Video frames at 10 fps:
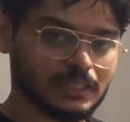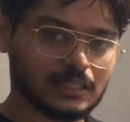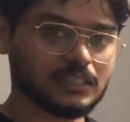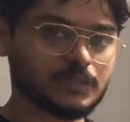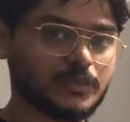
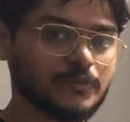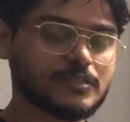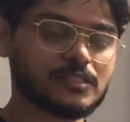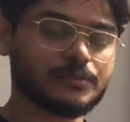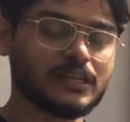anatomy of
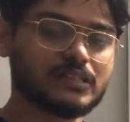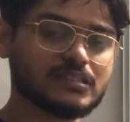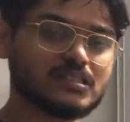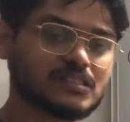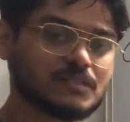respiratory
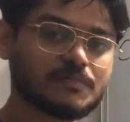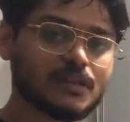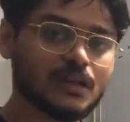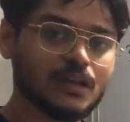system.